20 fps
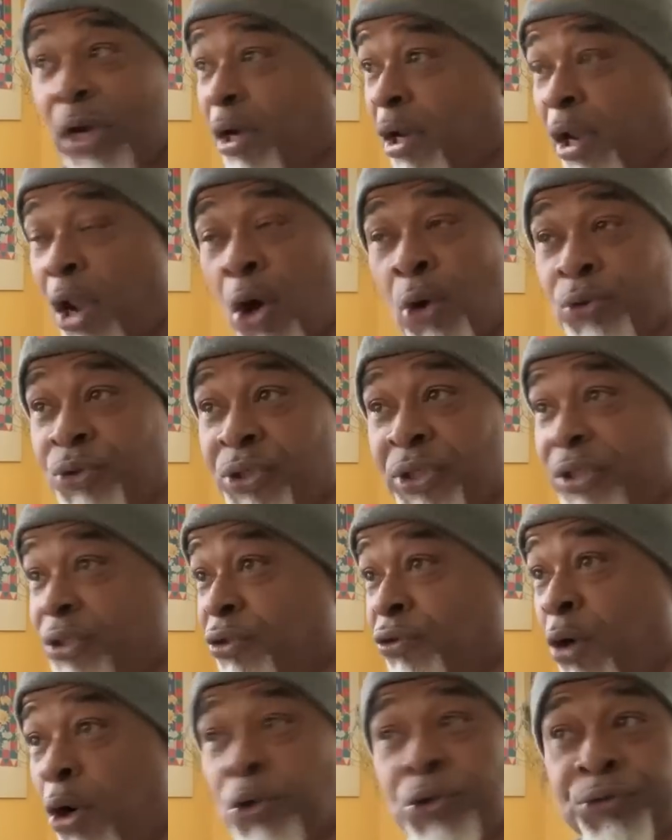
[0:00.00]
closest
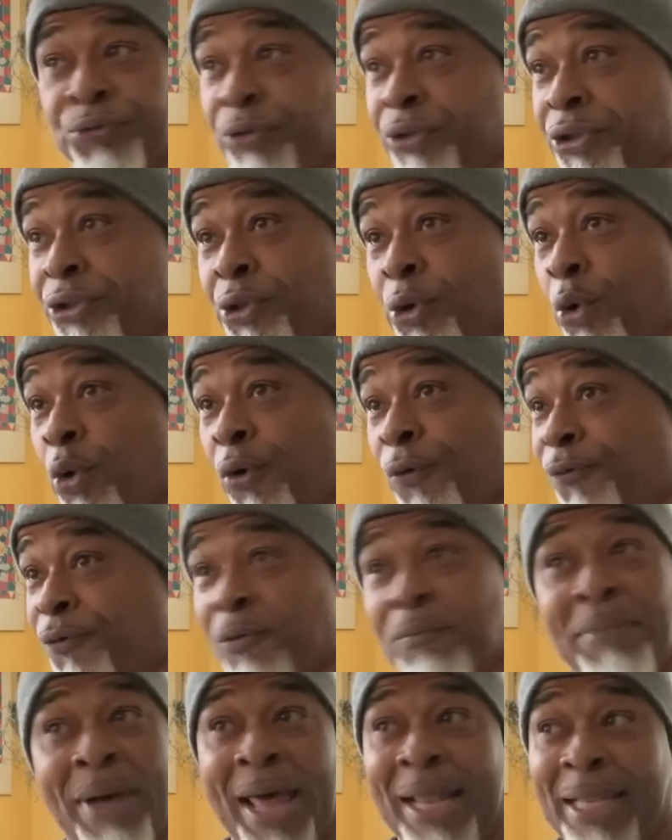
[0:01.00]
grocery store
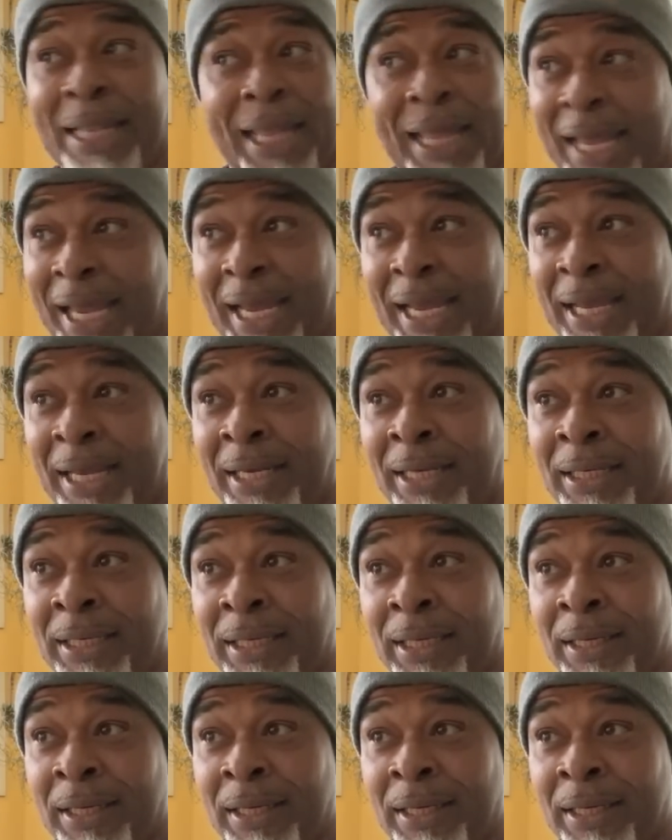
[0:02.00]
from my land,